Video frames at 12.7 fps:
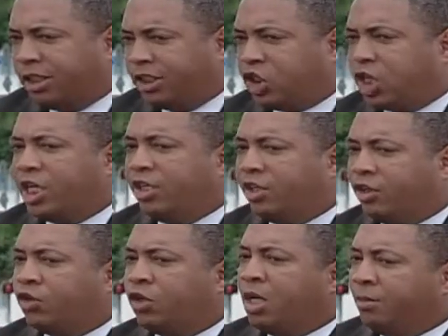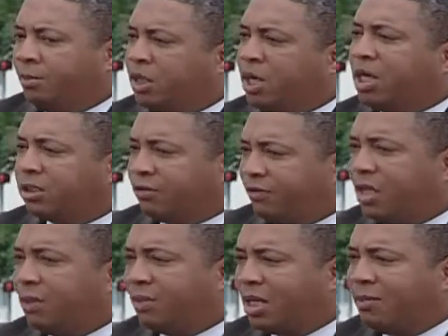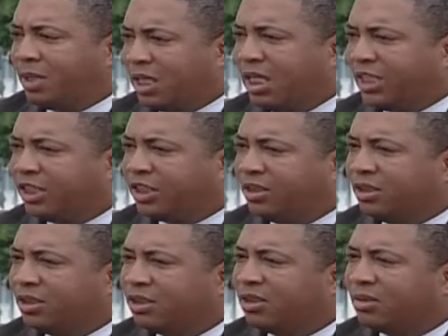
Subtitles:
agendas because of the upcoming elections.